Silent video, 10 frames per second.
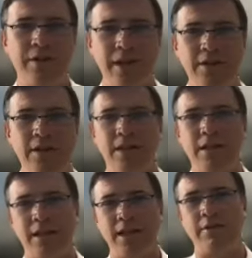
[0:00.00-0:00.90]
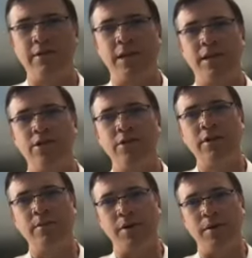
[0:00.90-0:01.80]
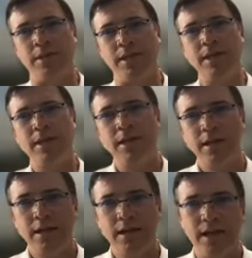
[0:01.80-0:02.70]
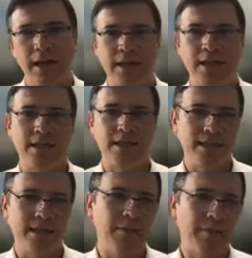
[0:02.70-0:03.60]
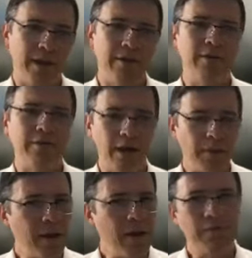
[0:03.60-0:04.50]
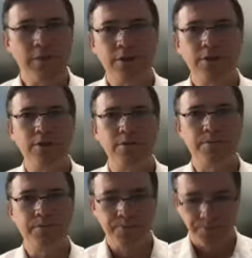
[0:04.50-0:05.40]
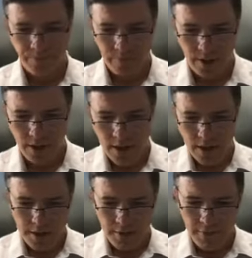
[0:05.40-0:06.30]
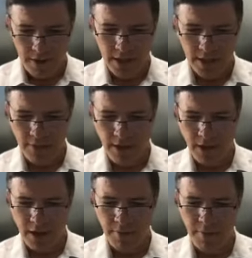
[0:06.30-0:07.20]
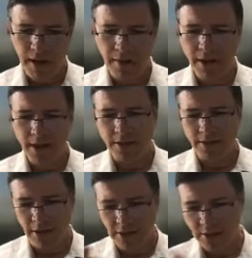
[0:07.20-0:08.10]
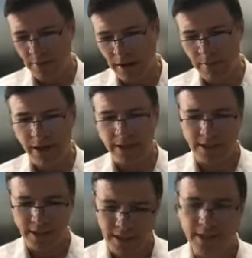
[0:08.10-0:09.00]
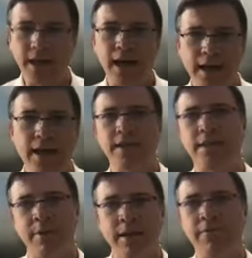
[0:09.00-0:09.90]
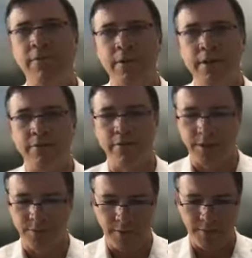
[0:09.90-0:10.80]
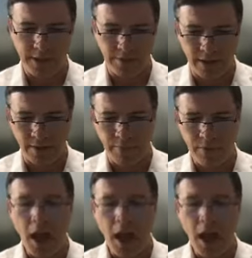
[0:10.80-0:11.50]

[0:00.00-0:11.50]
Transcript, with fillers: He knows that the that there was another Jew on the property, and he says, "Listen, I'll pay you. I'll pay you for it too." So he goes to the balabais and says, "Yeah, here's some money for the for this property as well."